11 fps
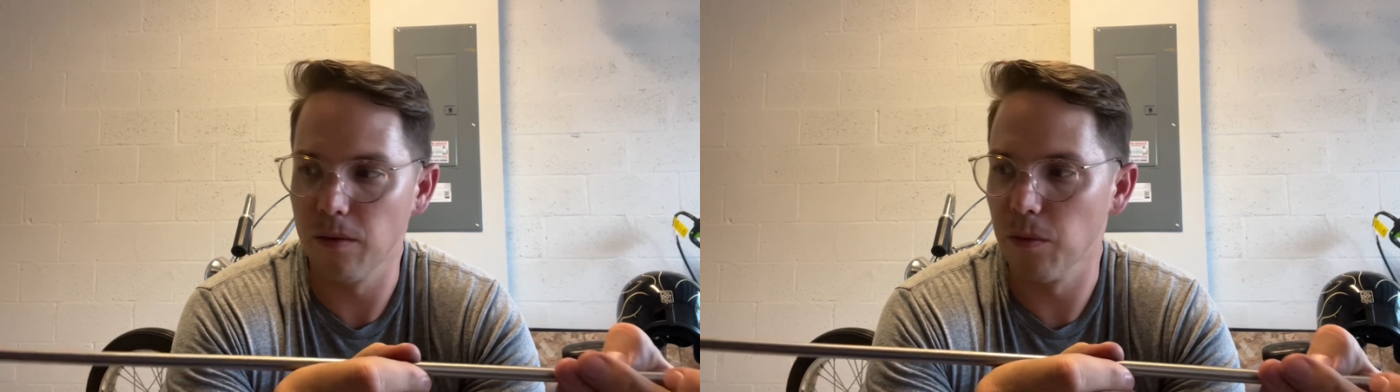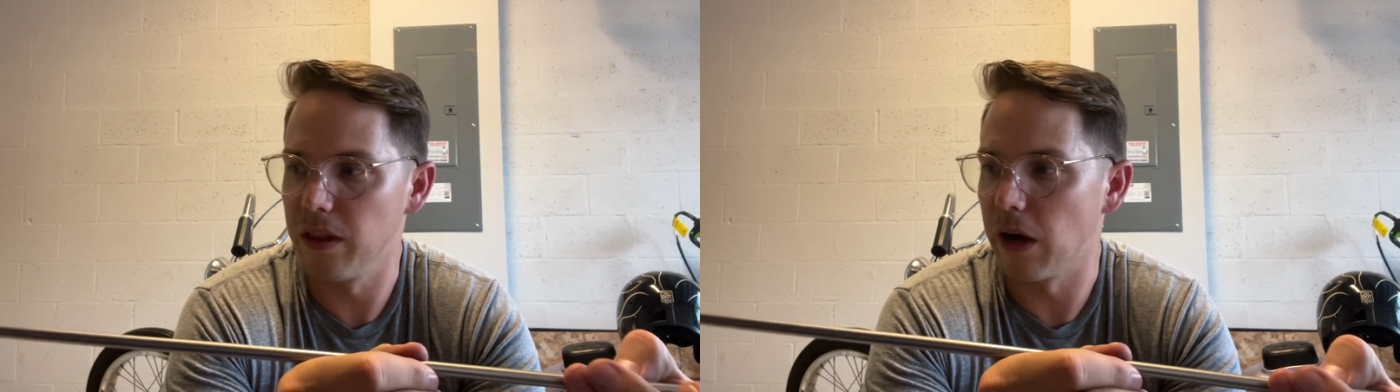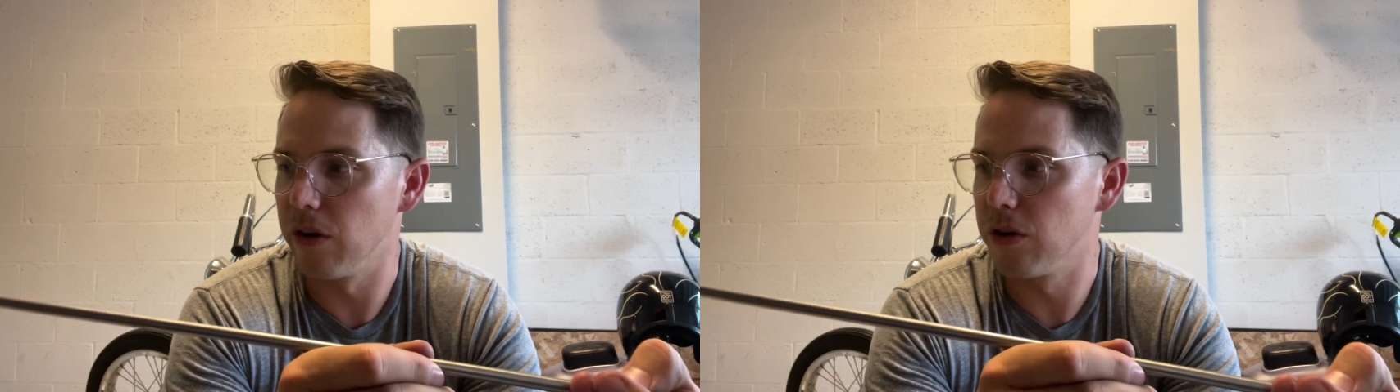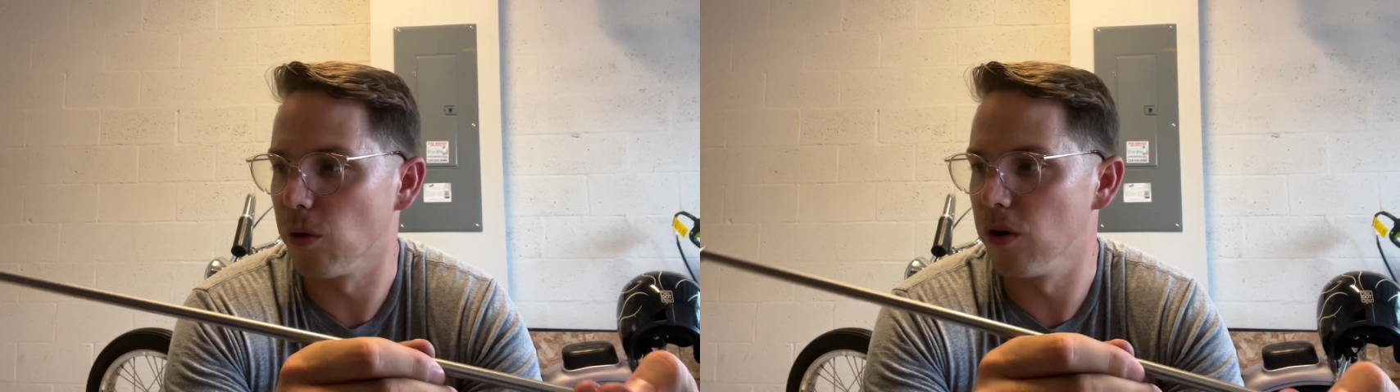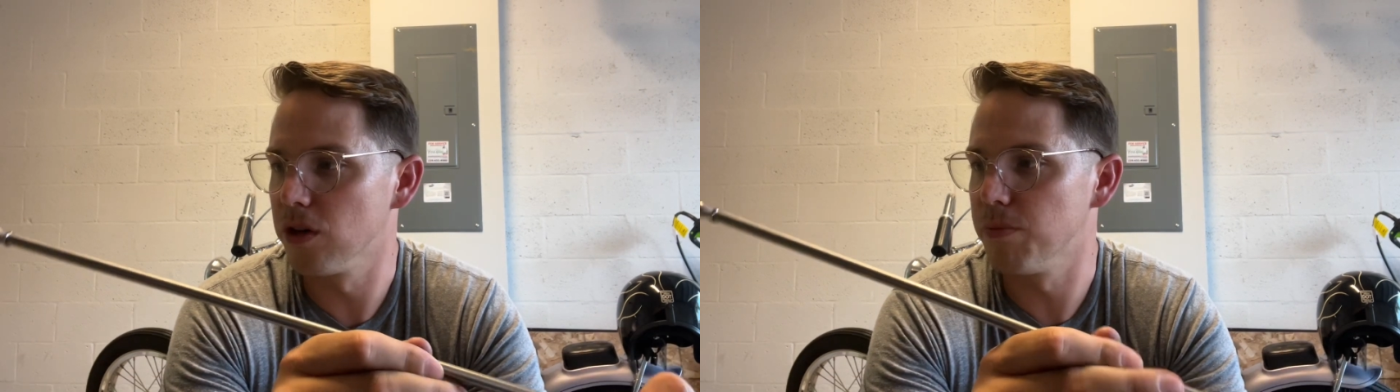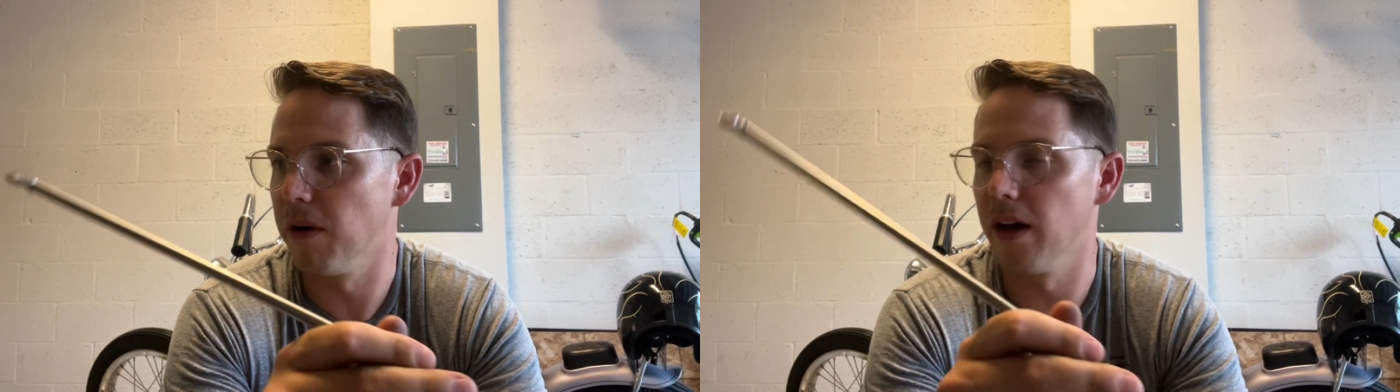without a
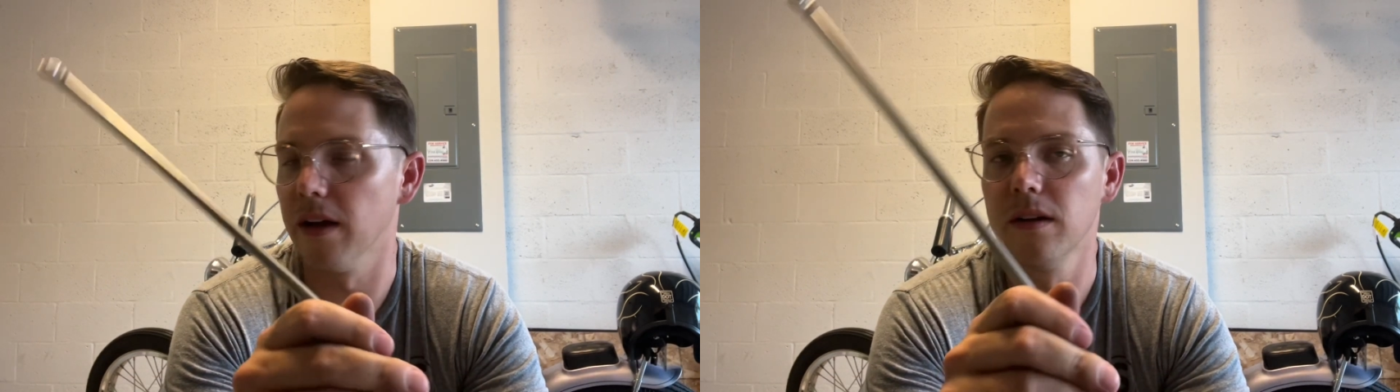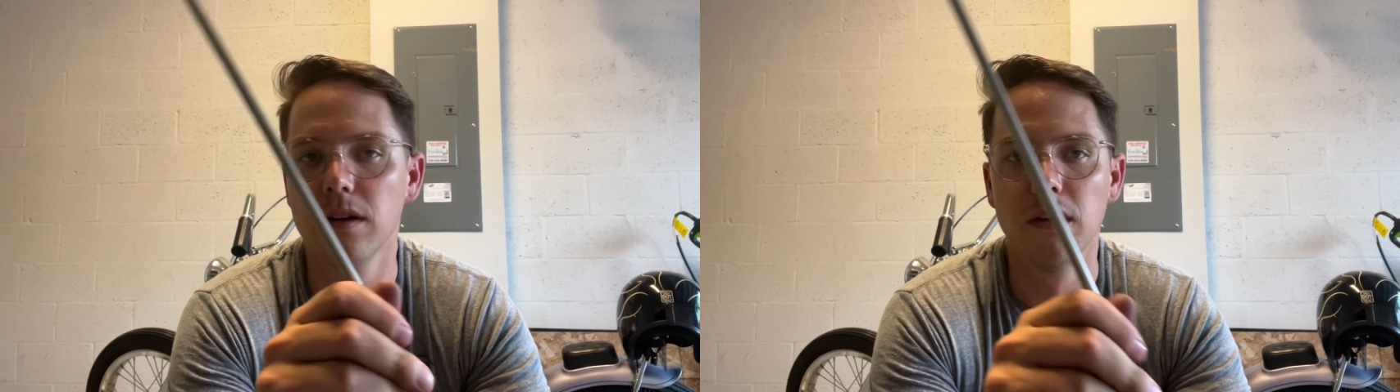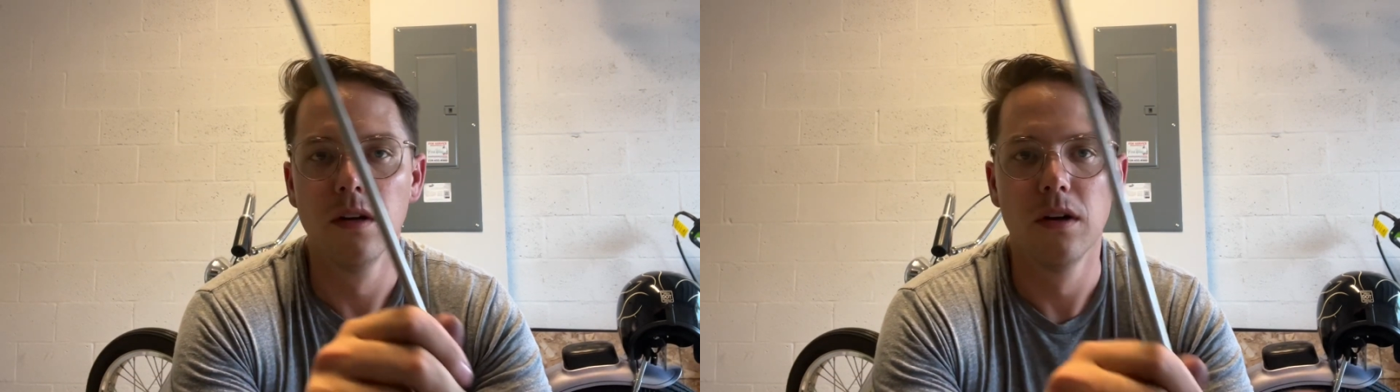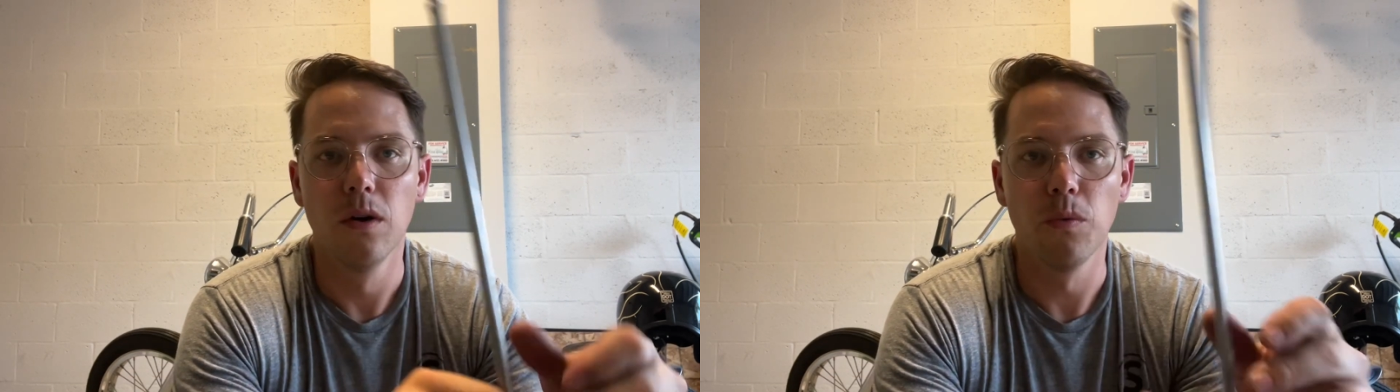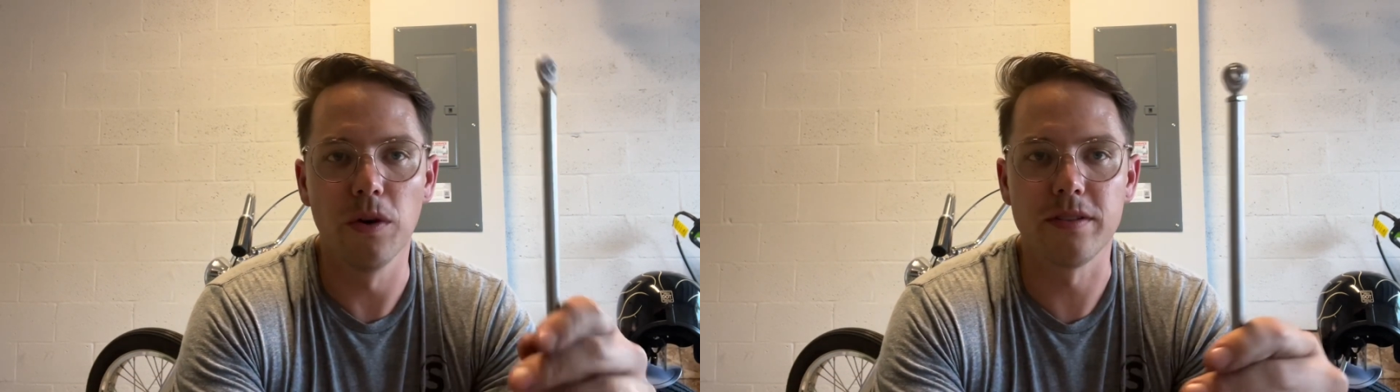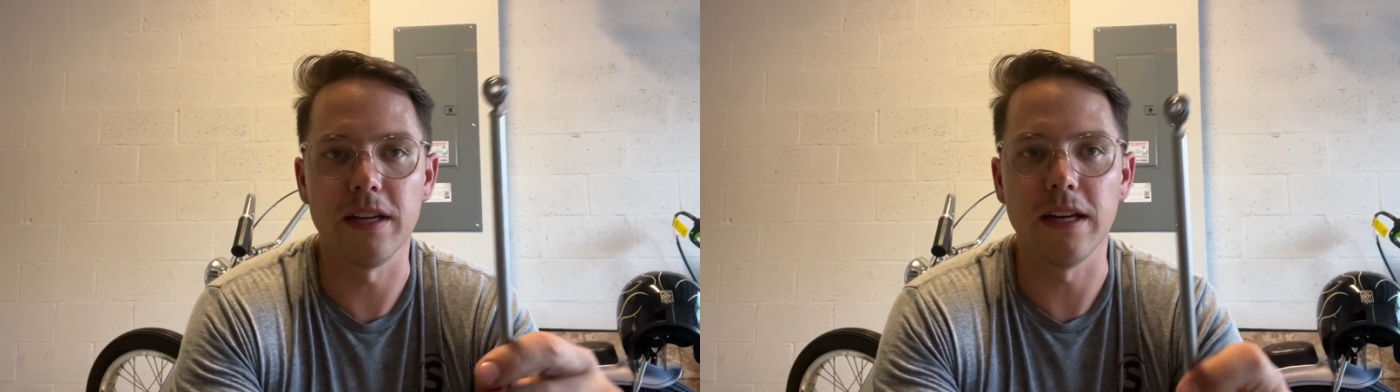torch, but we'll
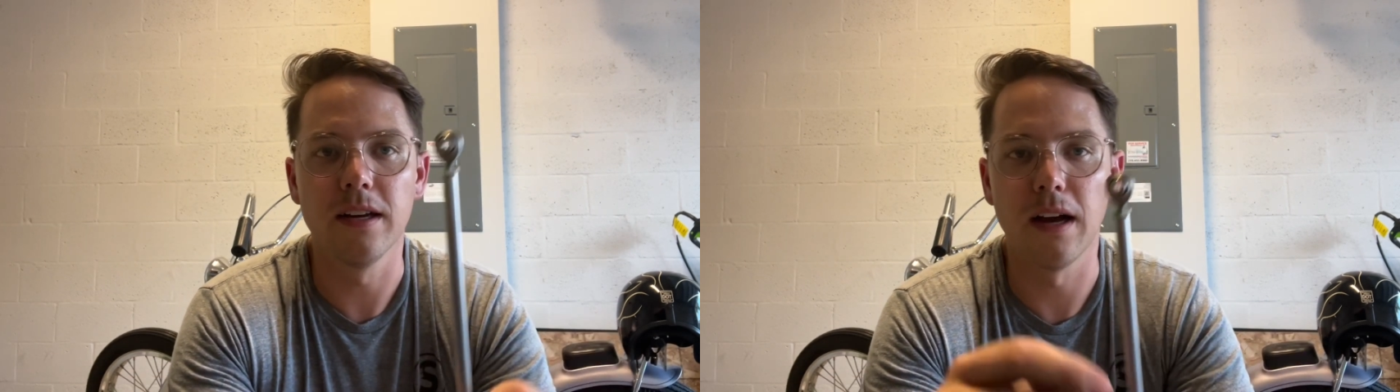see.